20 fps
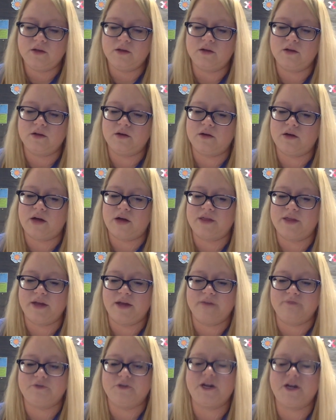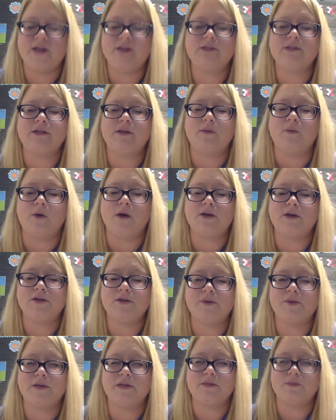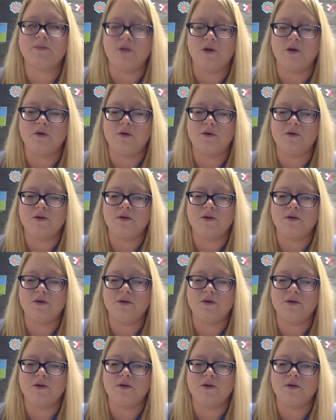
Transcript: Oh, I think of Chase and want to explode.